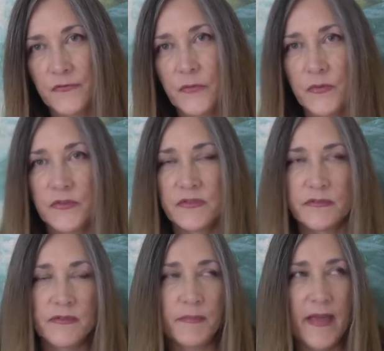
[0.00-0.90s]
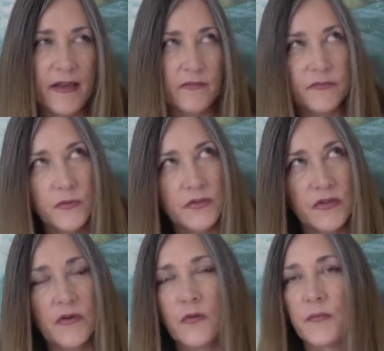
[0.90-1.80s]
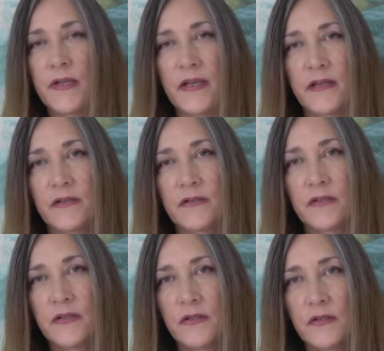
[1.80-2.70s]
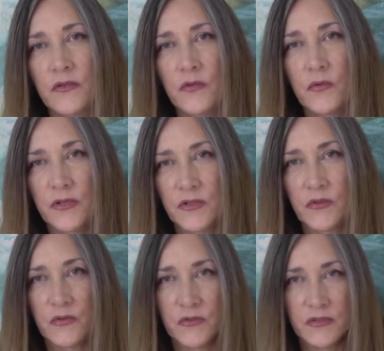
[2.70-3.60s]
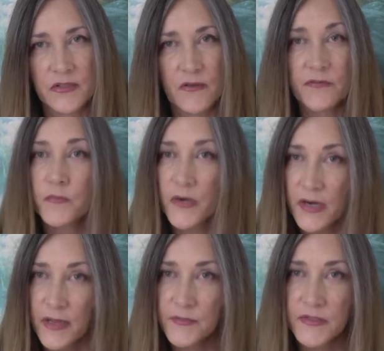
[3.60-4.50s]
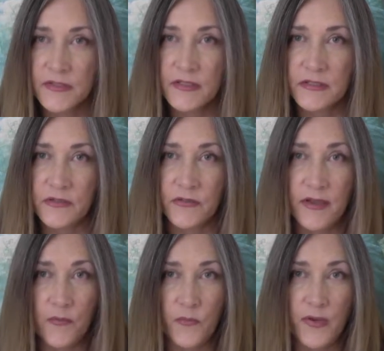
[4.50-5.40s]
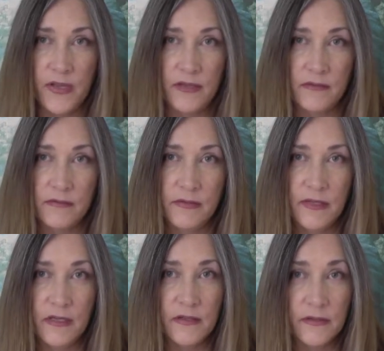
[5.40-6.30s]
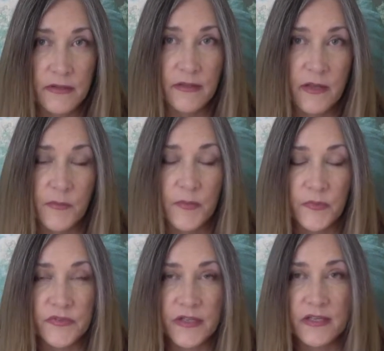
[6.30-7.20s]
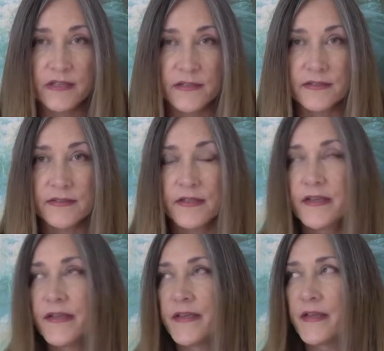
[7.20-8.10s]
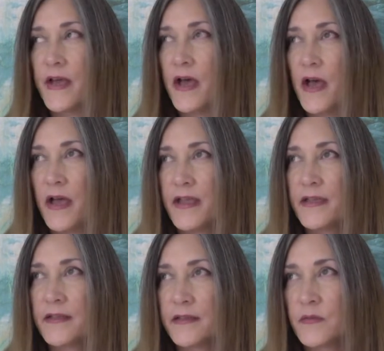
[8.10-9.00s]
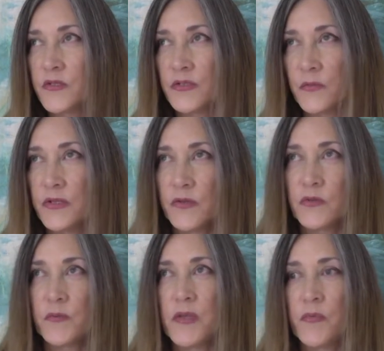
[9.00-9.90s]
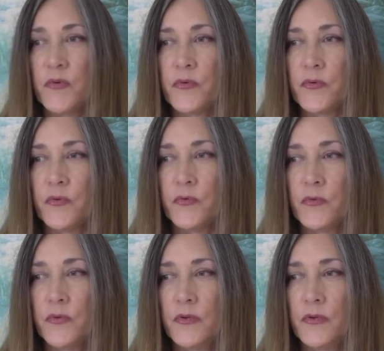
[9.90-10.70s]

fluids, the bag of fluids home, and you can do it yourself. Perhaps it's easier that way, and a lot of people say it is. I am just one of those people who